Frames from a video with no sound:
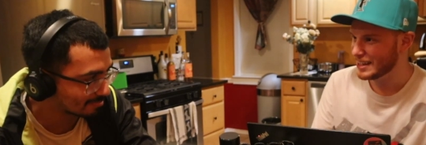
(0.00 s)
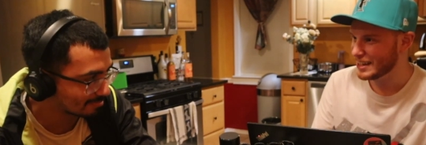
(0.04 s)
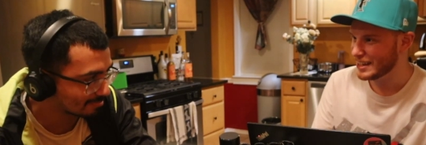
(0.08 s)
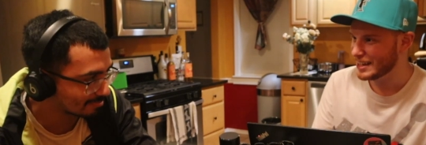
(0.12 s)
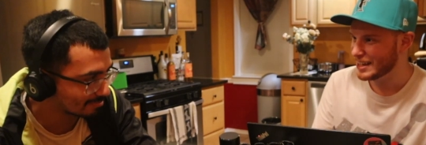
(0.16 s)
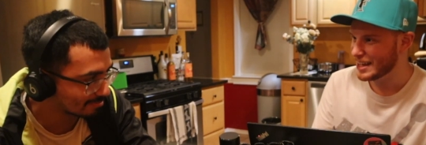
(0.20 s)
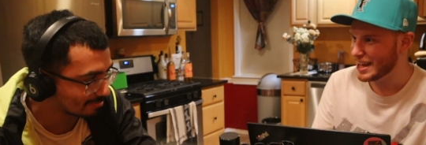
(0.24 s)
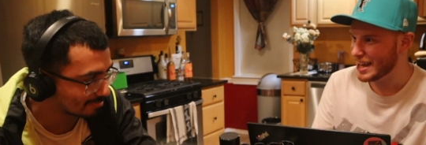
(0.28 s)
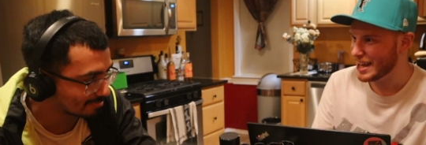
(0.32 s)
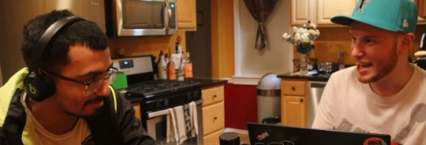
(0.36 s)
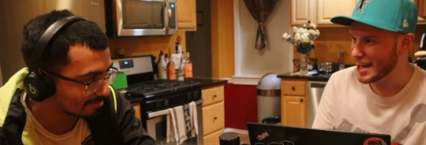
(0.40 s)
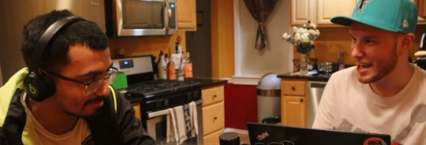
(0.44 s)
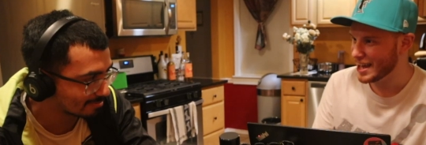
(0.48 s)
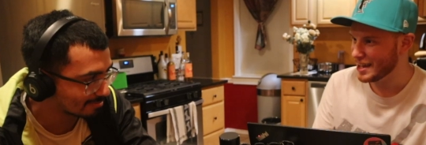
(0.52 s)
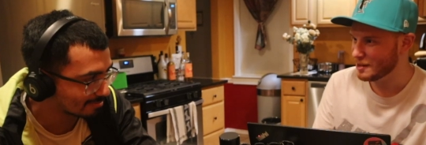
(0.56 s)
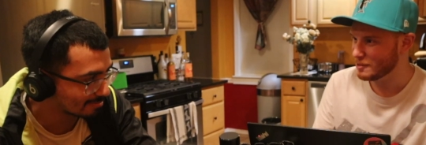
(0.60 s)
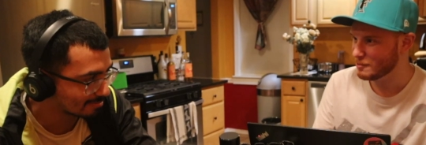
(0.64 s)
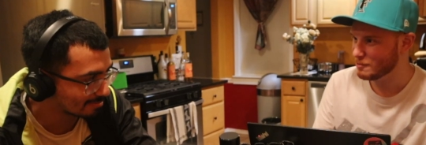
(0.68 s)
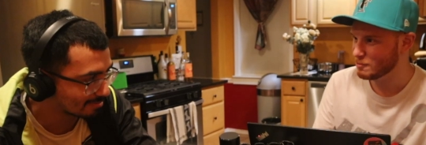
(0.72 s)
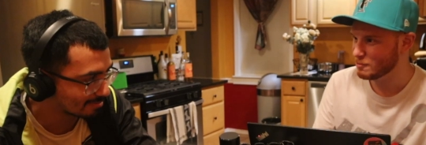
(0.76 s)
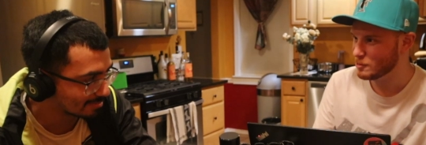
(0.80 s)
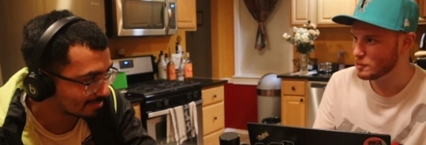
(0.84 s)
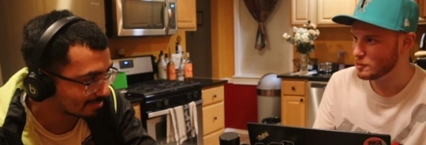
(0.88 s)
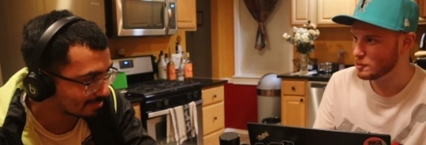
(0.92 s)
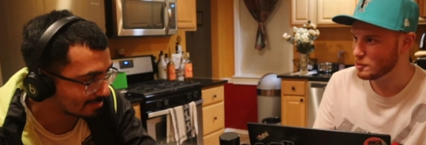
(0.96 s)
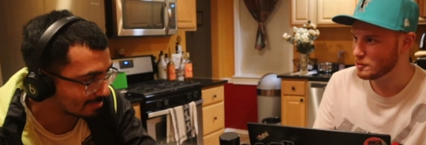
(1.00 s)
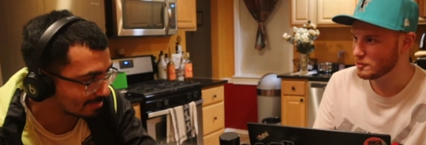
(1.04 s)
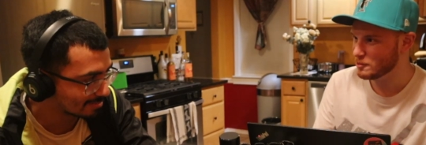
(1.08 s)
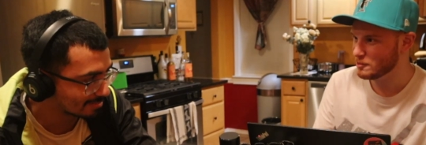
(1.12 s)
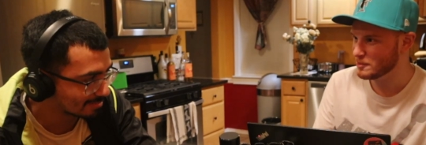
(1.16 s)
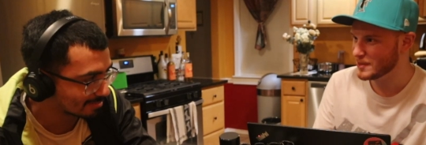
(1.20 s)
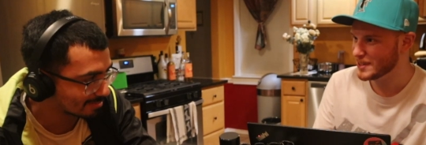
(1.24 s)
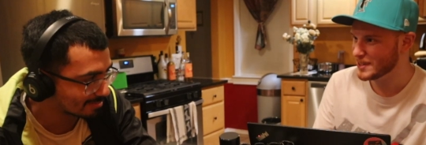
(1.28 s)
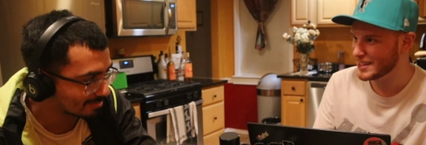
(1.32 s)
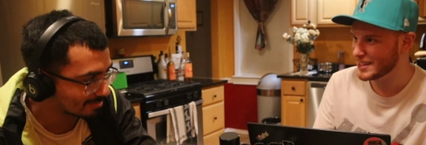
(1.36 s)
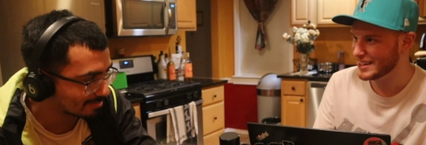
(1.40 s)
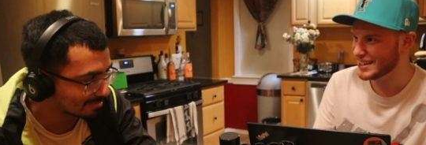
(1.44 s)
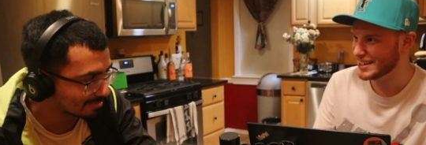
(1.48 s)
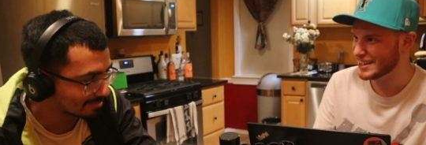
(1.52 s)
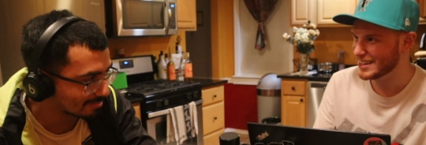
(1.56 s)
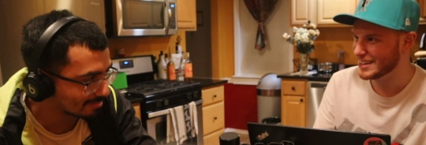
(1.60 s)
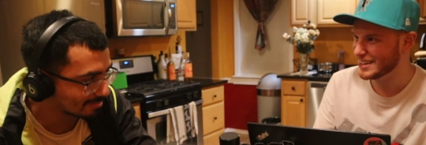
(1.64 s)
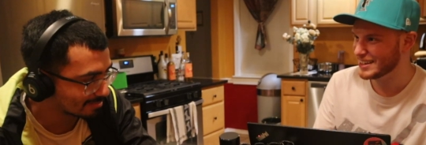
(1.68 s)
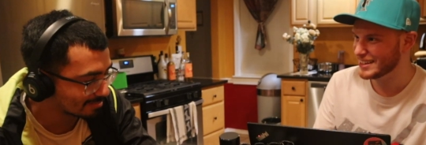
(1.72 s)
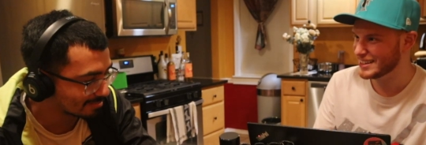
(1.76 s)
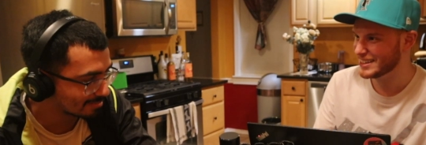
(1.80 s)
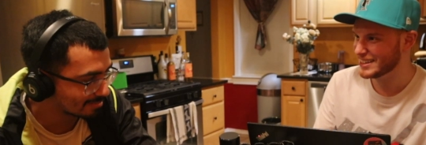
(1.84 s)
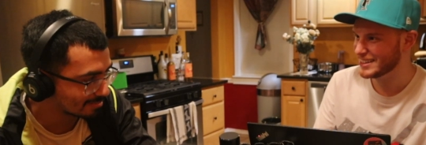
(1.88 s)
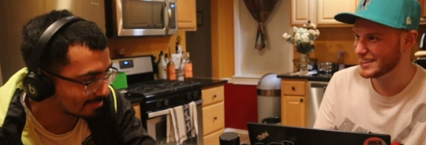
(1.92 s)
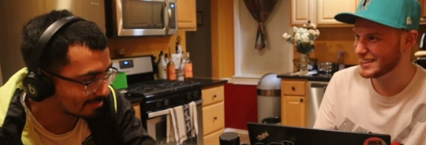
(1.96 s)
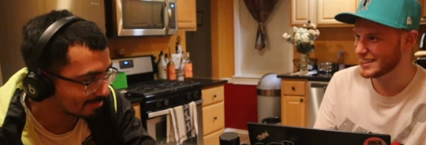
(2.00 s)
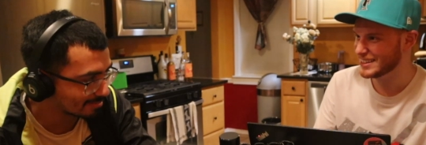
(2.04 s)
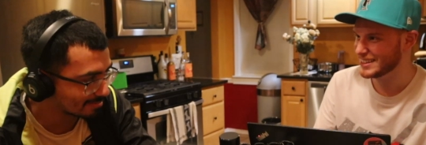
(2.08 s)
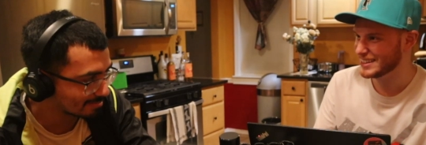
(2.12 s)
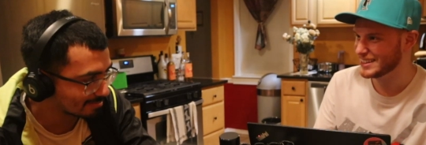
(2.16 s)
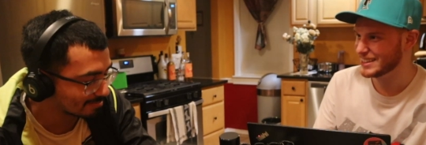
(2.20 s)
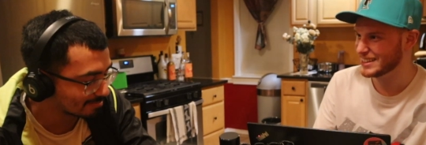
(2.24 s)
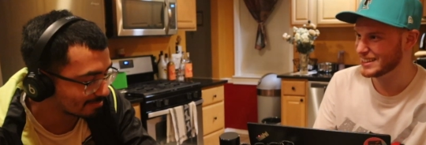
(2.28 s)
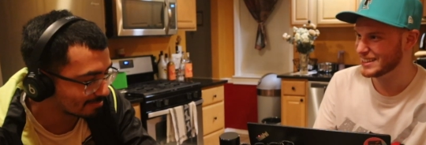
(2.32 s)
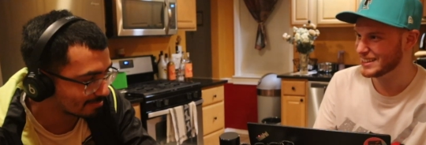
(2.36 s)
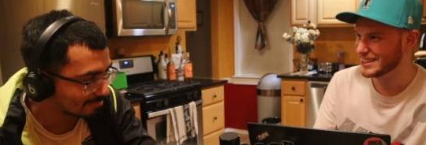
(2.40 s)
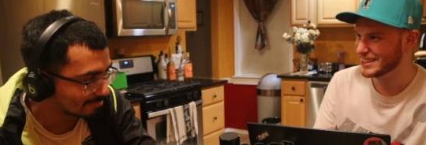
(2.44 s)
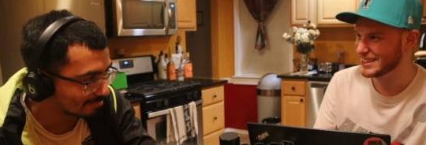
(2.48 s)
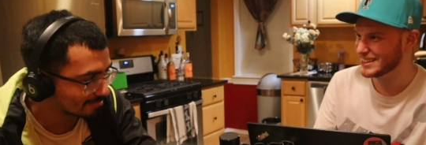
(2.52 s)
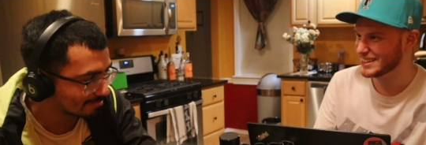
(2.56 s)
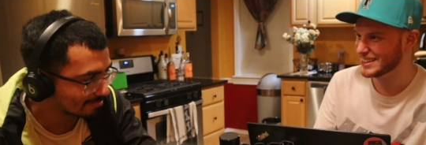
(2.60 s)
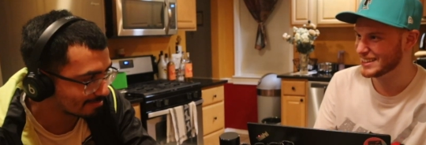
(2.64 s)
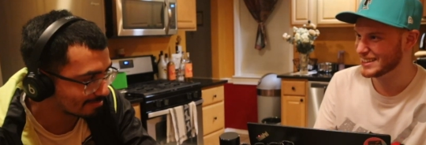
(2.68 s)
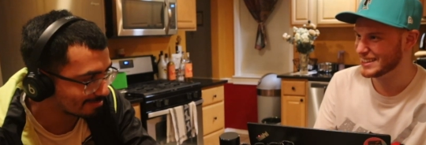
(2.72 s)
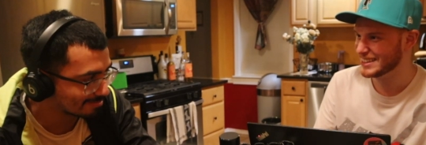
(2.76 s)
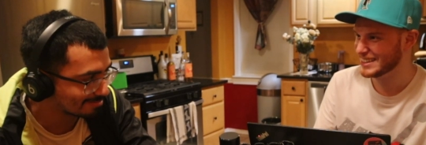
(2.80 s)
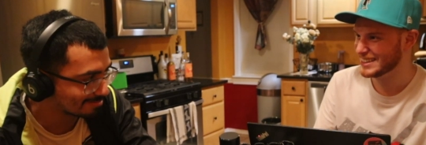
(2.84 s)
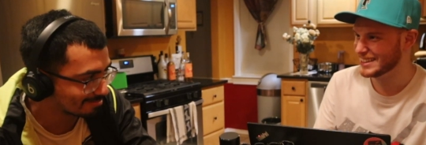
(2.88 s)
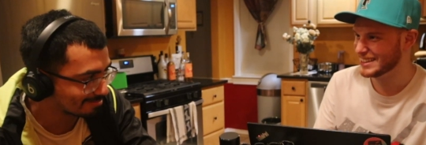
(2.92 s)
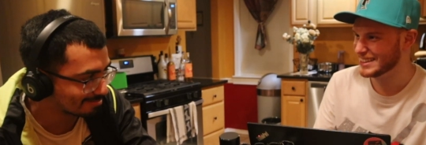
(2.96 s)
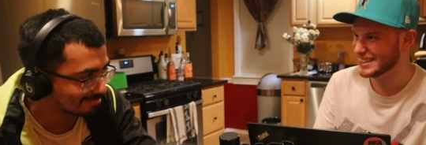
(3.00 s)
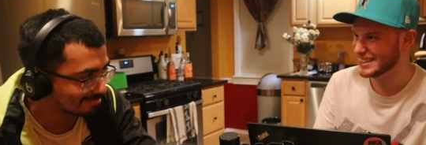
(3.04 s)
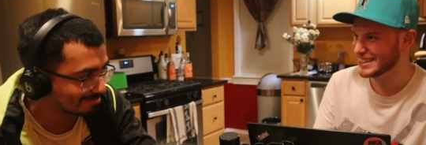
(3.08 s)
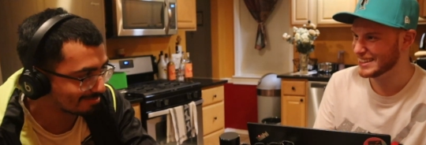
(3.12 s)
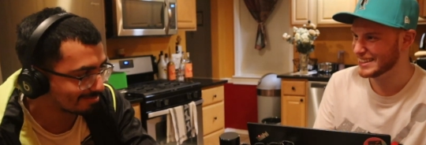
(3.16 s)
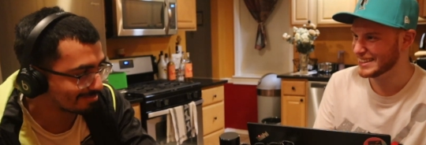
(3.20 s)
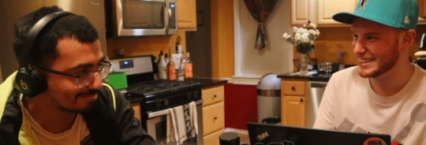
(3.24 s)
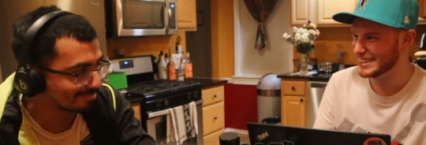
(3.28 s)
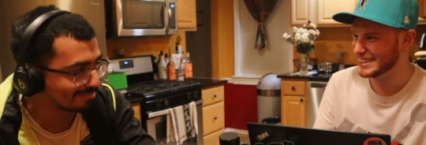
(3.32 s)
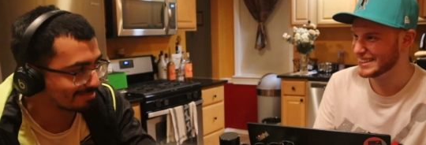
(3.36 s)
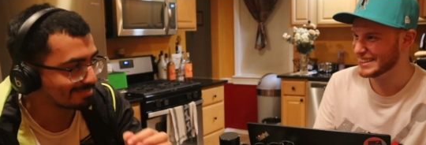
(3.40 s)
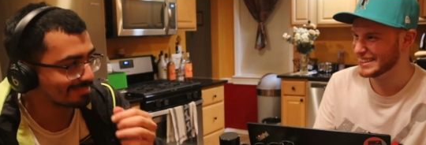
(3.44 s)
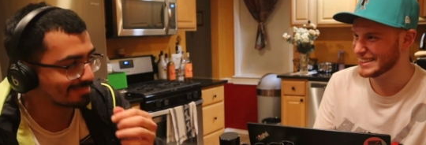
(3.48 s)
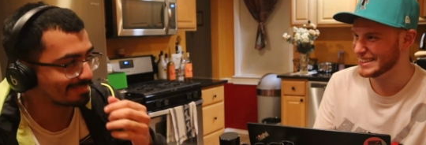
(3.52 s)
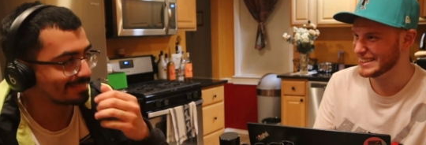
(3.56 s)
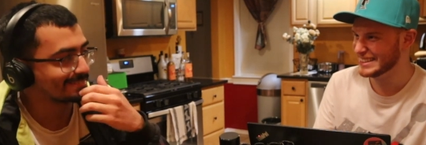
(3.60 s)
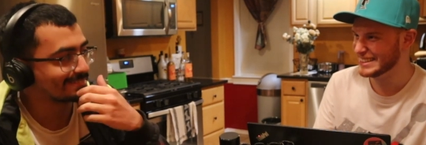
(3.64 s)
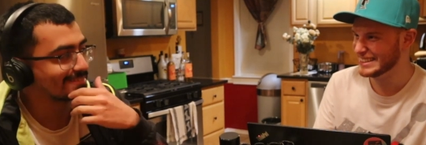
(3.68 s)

(no one is talking)